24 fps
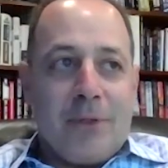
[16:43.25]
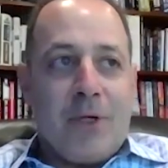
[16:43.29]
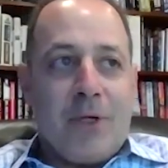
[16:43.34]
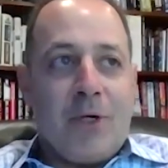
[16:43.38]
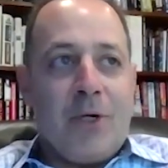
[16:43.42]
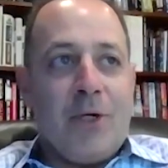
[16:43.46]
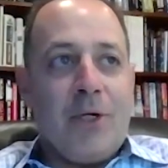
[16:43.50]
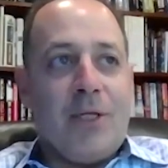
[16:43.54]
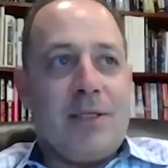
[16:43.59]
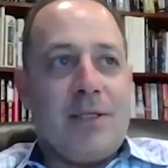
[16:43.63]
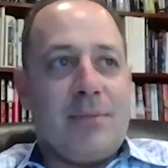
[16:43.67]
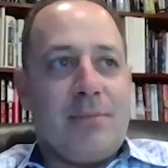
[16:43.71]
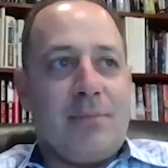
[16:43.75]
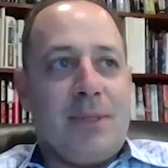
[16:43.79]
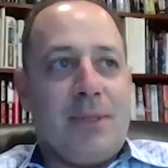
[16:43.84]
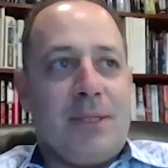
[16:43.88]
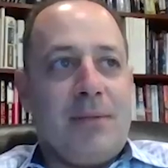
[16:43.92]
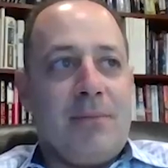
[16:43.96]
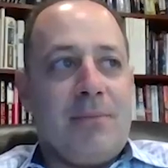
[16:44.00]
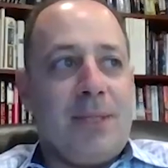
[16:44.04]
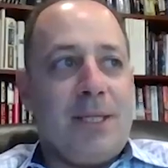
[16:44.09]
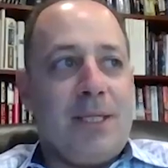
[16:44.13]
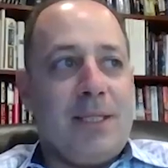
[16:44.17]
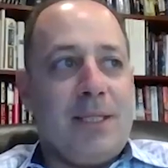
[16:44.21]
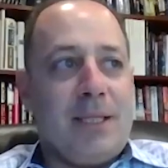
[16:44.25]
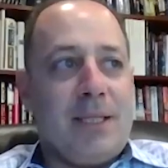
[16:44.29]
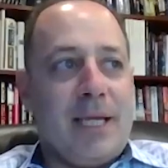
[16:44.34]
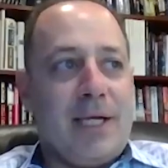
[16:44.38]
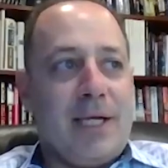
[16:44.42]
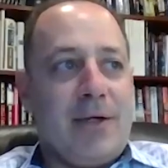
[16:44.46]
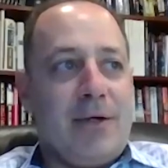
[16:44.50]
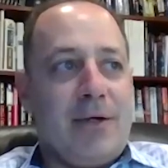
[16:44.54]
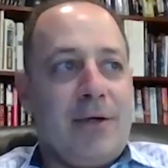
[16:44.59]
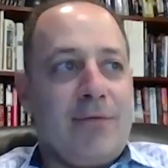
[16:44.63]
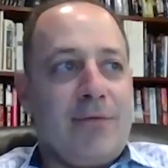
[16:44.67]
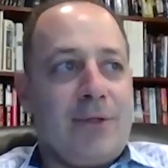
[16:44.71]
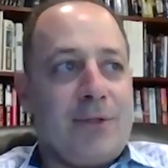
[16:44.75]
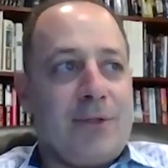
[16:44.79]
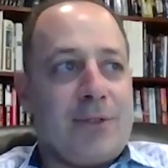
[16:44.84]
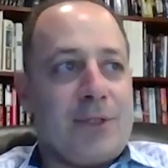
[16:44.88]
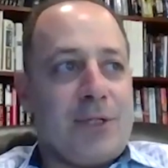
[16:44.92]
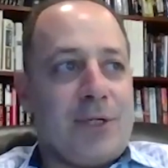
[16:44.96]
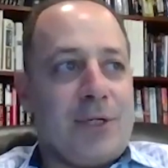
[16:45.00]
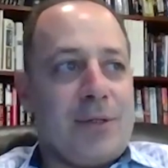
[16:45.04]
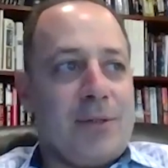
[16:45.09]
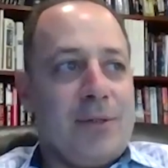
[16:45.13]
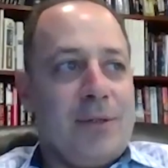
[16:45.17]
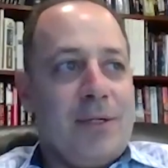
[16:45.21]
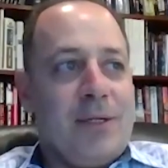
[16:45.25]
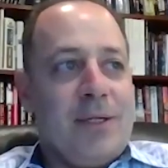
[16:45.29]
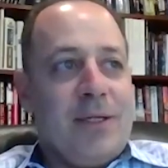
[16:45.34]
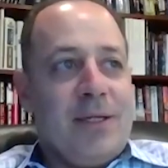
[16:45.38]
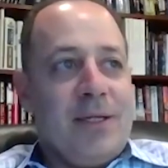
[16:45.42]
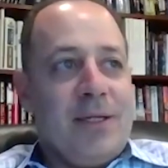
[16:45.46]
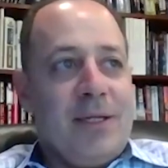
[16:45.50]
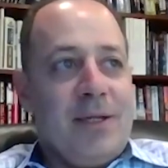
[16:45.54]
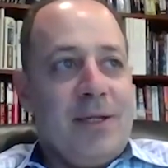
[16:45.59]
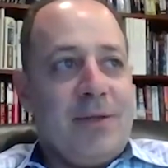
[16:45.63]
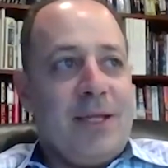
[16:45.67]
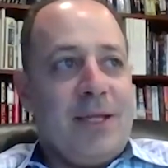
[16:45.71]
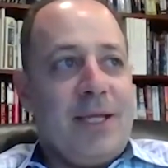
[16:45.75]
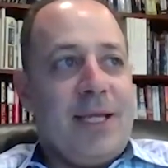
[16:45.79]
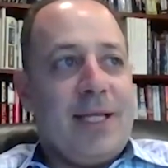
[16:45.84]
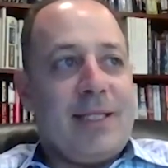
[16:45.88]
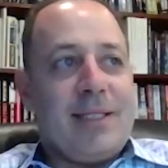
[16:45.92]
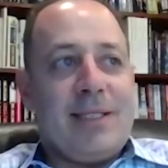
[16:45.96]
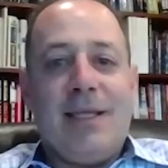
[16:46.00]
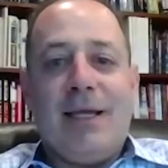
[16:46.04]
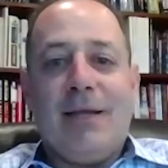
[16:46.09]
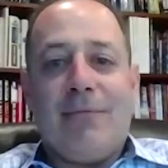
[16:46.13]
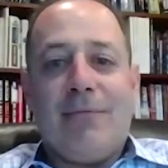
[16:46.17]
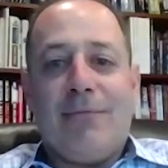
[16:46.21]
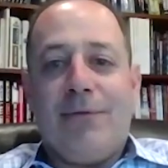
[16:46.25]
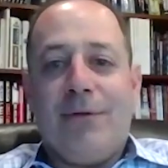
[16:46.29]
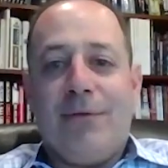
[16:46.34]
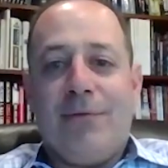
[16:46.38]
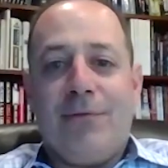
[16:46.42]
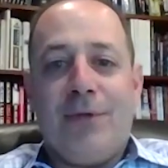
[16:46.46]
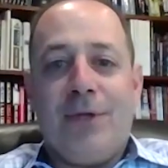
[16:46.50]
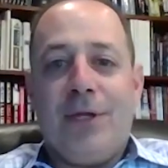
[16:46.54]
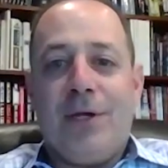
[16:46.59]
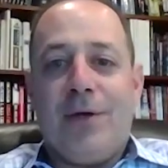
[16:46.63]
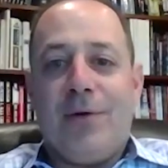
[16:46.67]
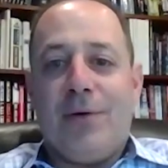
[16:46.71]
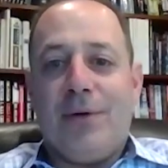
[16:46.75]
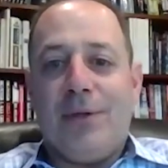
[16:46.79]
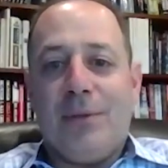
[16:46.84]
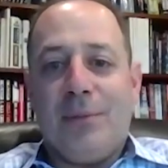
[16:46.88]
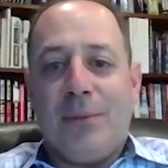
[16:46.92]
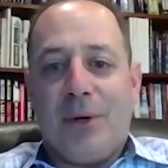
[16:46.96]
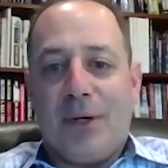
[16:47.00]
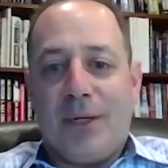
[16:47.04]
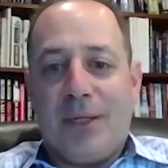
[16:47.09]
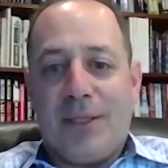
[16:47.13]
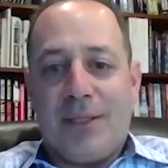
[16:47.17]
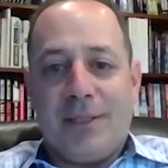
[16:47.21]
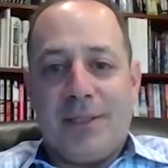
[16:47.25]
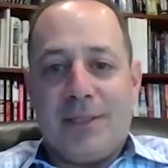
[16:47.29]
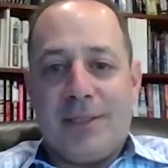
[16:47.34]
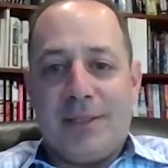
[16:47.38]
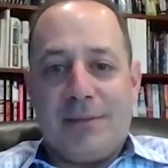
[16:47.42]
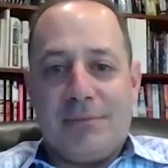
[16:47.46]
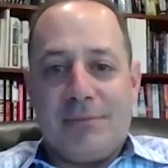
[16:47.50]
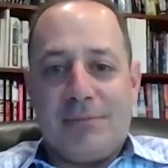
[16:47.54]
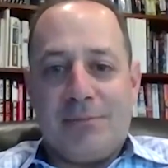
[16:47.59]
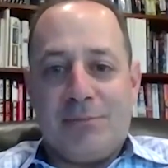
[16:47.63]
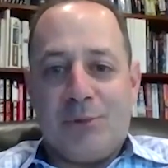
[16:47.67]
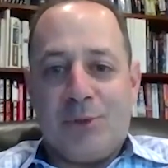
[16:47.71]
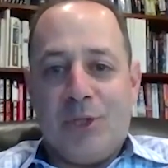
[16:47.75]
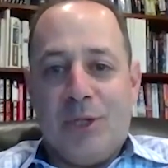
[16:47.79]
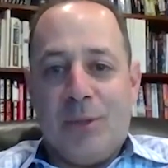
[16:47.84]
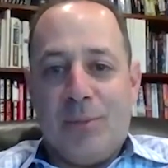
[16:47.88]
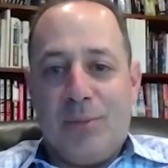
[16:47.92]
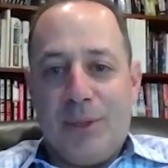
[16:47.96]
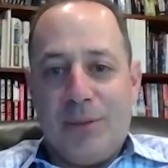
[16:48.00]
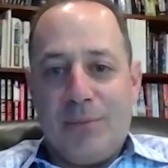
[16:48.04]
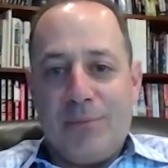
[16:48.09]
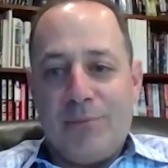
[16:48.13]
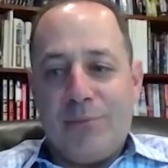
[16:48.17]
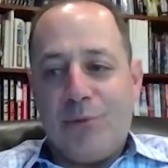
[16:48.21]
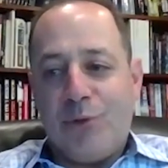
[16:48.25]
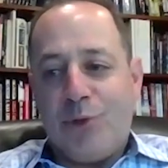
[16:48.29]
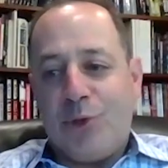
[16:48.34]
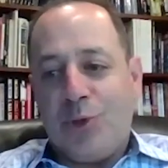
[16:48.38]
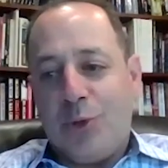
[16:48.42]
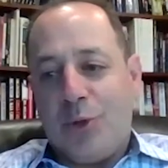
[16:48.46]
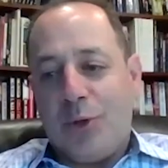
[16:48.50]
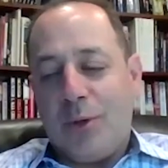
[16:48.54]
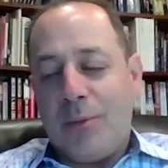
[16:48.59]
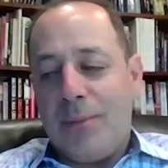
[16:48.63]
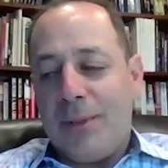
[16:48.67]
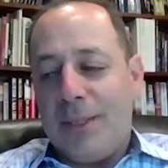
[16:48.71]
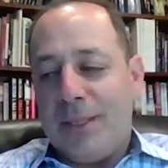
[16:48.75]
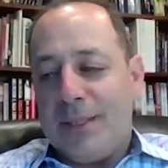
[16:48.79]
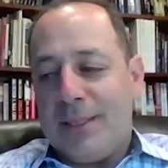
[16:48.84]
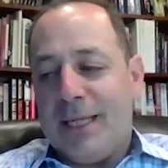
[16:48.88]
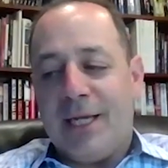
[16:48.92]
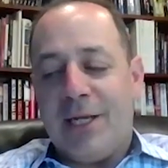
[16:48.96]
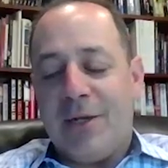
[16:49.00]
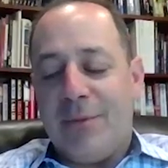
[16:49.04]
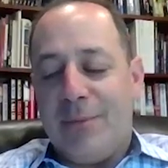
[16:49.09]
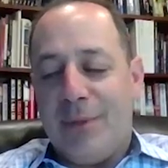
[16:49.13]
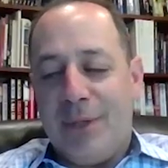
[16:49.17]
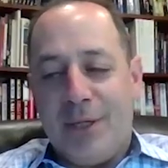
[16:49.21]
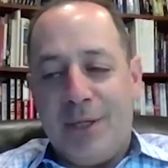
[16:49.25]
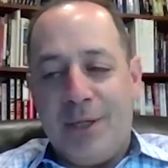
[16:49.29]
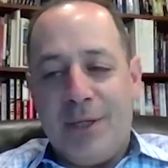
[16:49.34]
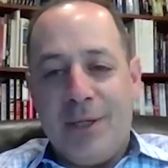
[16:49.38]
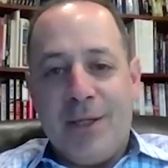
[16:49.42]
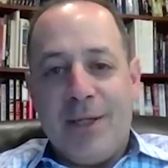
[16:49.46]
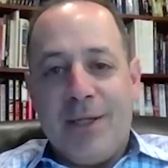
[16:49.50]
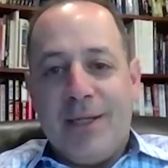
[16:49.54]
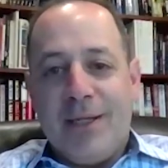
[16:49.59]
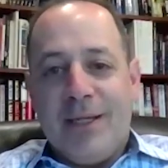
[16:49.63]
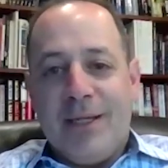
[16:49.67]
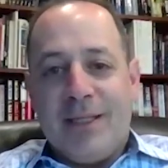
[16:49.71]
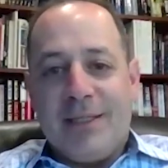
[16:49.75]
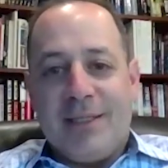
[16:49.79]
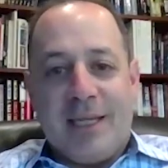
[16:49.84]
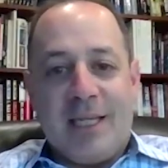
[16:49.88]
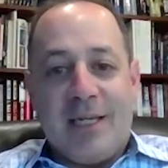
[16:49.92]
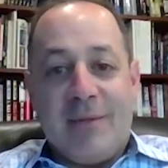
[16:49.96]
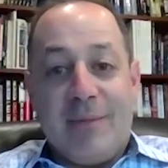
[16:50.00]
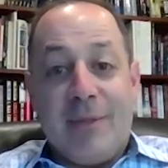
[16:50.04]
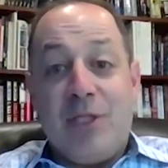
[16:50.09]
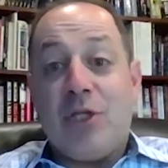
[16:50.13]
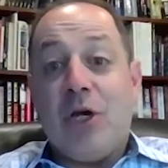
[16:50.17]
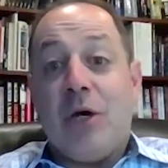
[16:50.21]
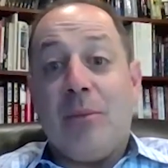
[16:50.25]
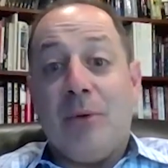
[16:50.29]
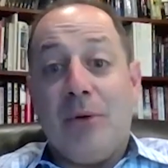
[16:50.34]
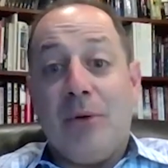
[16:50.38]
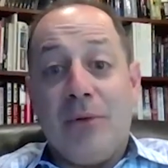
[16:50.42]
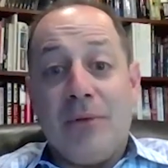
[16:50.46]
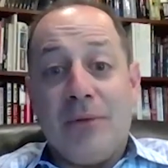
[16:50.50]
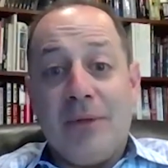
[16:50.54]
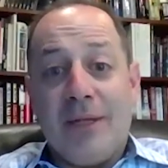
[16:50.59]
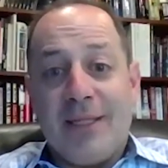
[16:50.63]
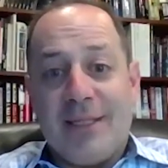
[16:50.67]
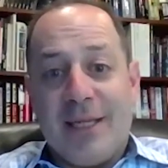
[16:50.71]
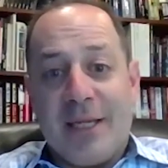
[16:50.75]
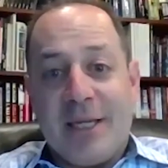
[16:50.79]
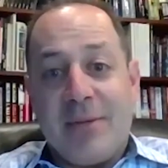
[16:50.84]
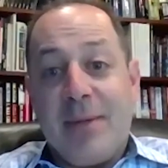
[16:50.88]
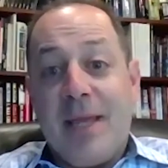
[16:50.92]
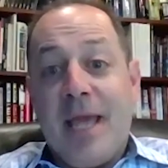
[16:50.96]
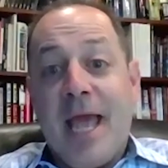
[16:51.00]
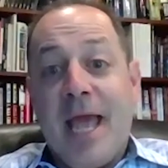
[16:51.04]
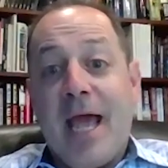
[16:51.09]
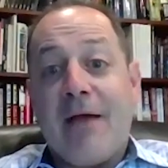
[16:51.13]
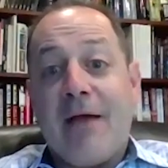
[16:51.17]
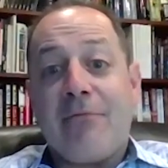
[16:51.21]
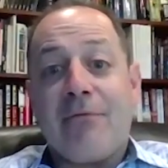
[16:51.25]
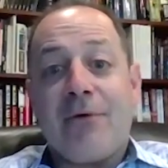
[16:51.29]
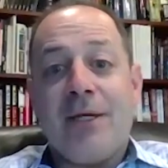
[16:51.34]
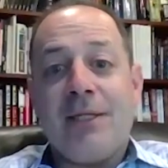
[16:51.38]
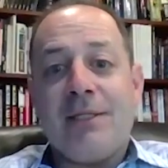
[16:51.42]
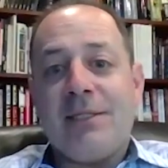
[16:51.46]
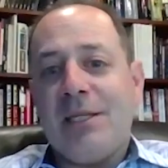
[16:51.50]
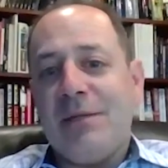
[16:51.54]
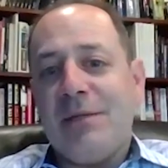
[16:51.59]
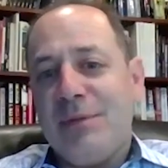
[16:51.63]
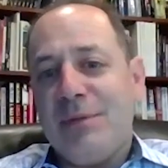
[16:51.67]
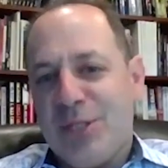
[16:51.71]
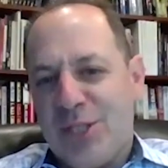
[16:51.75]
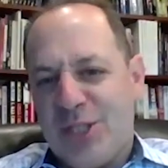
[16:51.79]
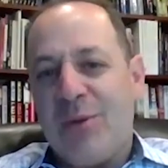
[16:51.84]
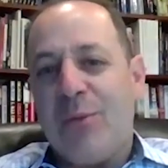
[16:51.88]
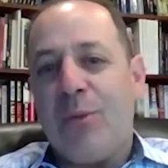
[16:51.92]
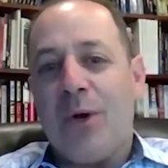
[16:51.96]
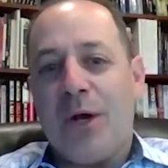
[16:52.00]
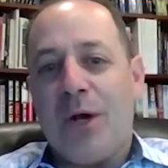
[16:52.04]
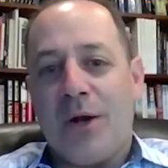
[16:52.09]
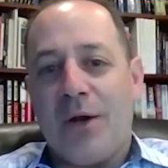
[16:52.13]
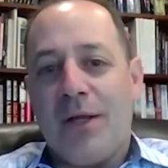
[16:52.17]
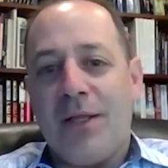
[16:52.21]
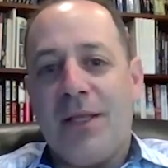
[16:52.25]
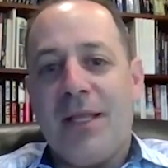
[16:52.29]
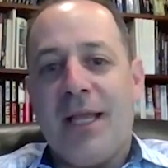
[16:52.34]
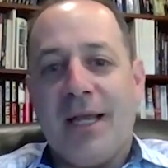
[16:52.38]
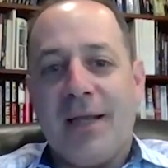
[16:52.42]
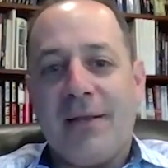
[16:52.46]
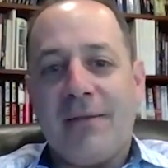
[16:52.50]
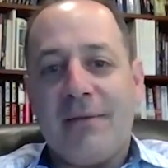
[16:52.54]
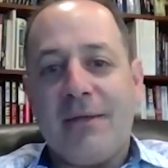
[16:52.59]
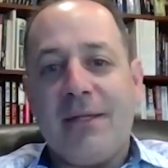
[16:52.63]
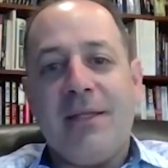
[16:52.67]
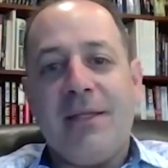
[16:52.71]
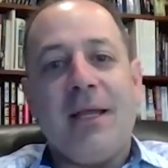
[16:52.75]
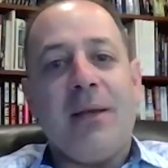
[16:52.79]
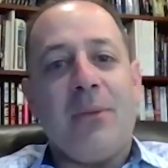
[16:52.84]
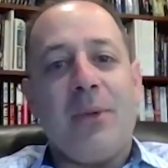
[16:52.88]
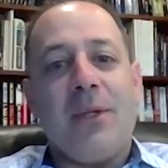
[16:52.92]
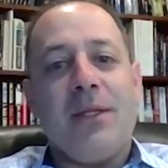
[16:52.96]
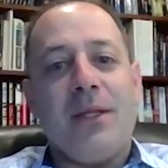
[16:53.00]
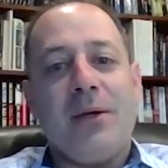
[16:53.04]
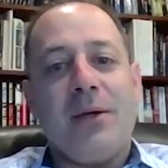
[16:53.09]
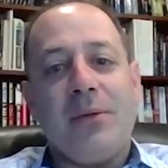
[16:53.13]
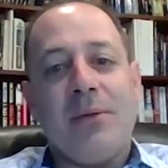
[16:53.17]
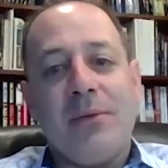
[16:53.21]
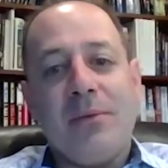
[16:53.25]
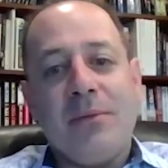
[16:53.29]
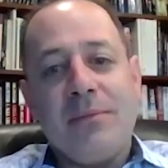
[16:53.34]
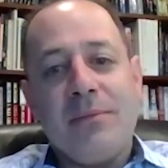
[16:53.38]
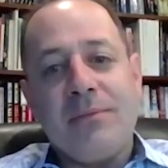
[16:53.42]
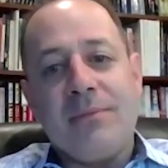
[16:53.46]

Could it be later if there's they get to that 5th year and the market's slumping? Sure. But it's not going to be double. It's not going to be half, right? It's going to be somewhere in that window.